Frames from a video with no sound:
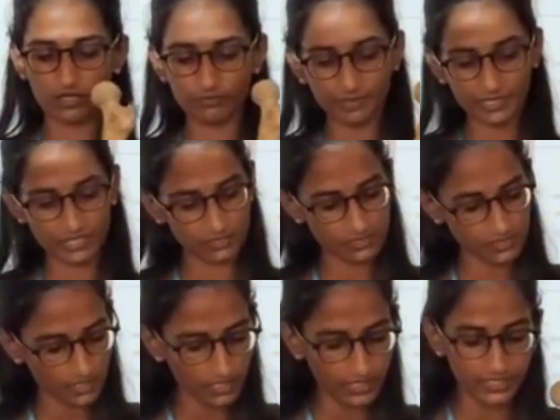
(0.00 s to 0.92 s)
we
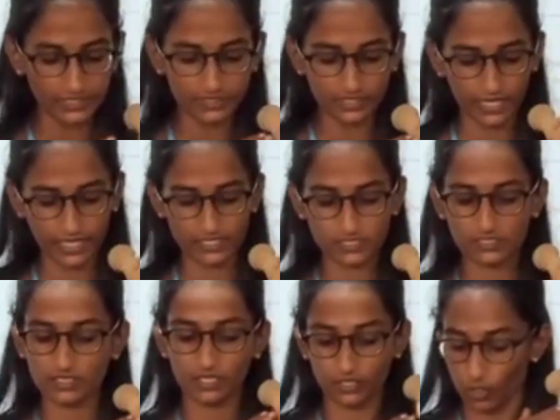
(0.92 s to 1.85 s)
see it as,
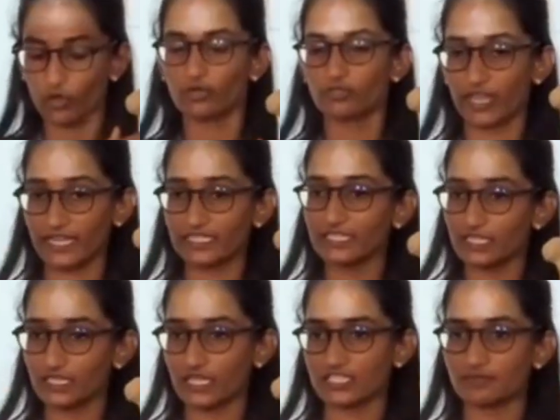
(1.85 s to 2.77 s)
on the
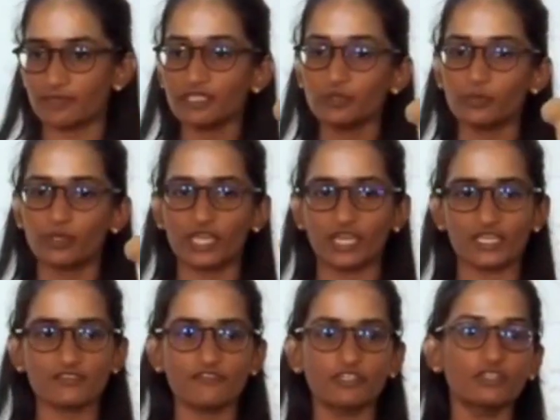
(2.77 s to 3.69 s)
anterior aspect we
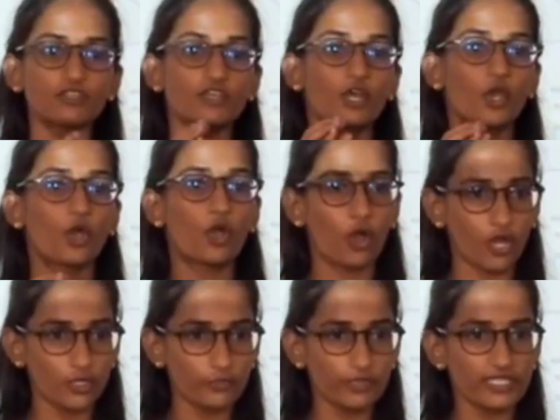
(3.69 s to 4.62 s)
have a
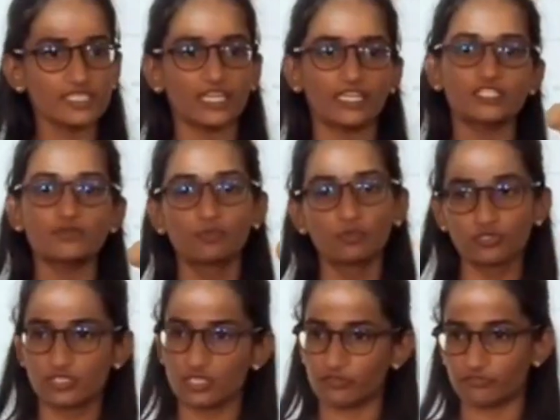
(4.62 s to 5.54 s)
convex and
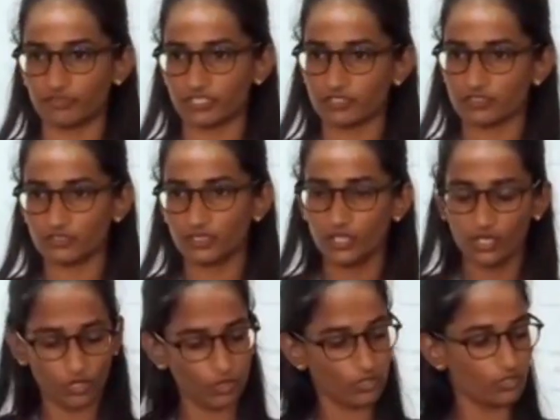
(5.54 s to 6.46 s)
smooth surface.
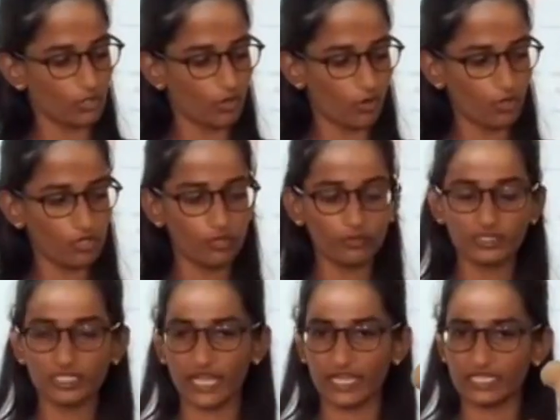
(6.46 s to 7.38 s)
All over
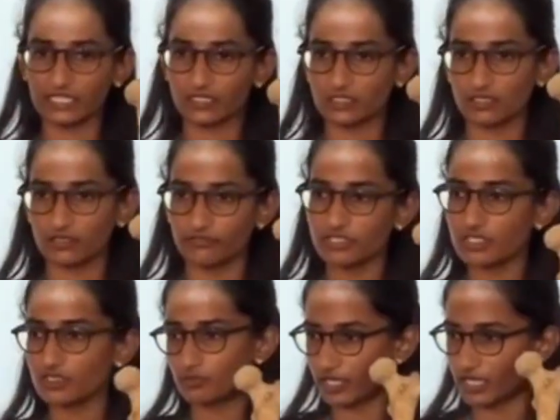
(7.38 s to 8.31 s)
the anterior surface
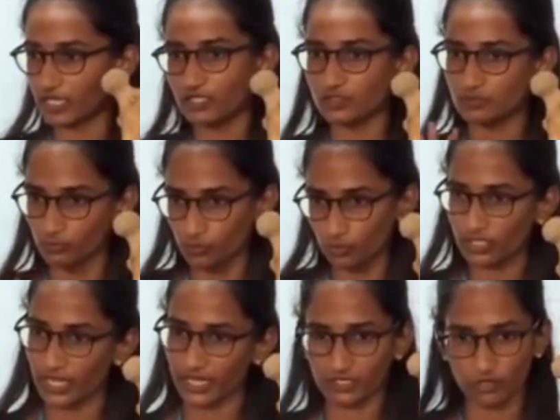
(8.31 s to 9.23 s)
is only
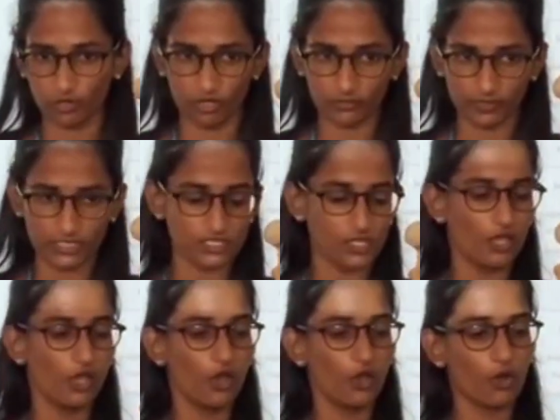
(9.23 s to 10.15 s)
smooth and convex.
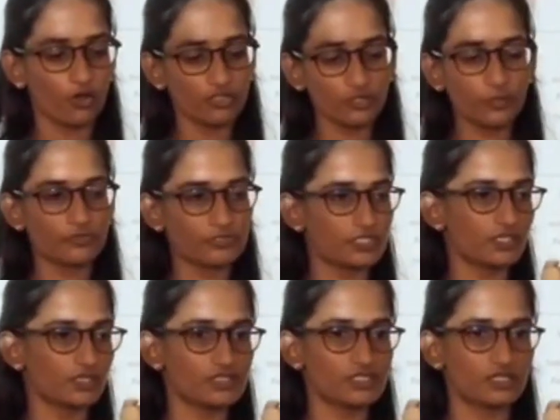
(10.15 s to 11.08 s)
On the
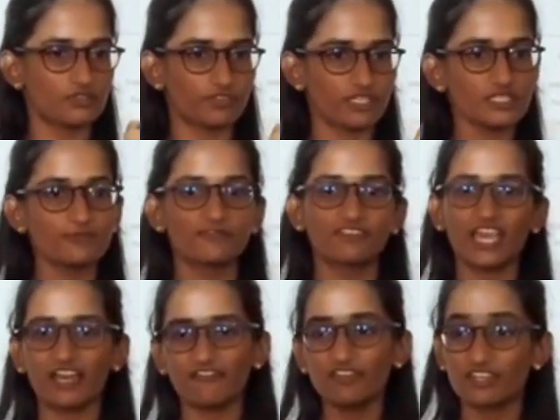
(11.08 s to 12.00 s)
posterior surface we
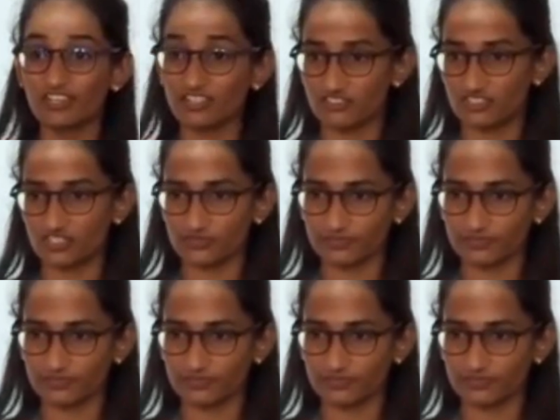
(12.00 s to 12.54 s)
have a ridge.